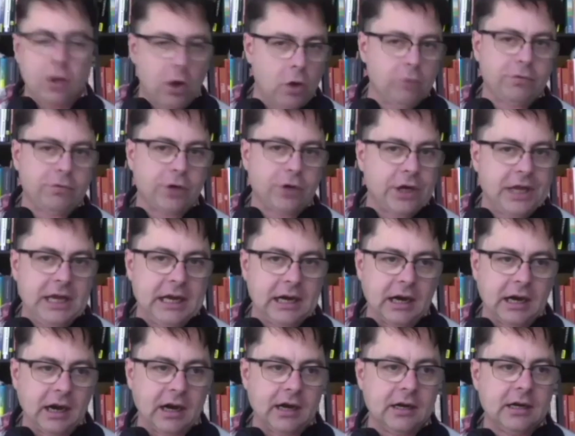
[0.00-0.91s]
over
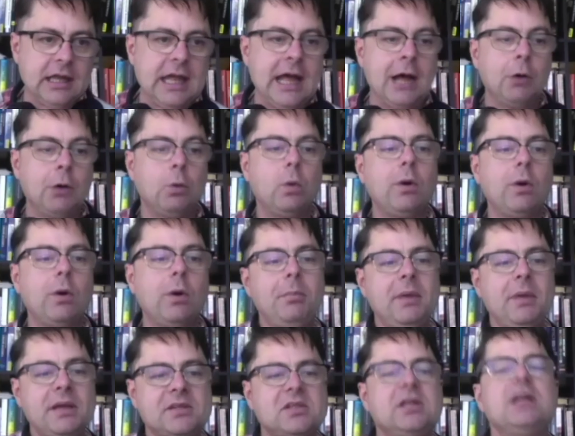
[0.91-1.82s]
here, we're
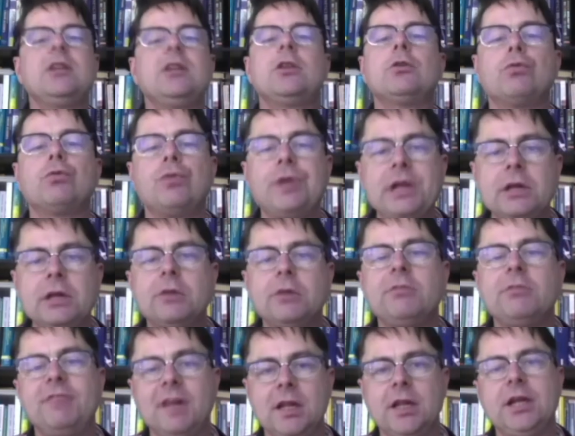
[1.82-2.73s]
missing the
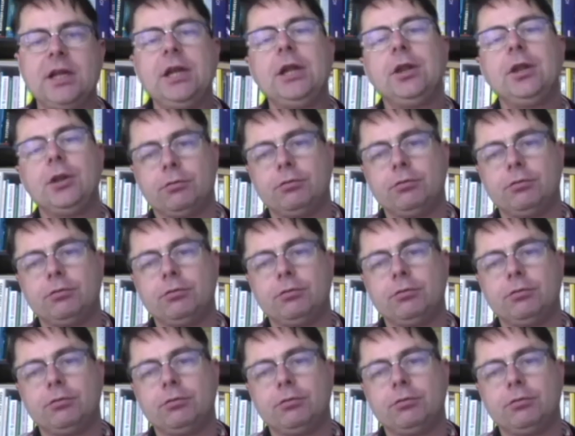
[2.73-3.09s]
real villain in the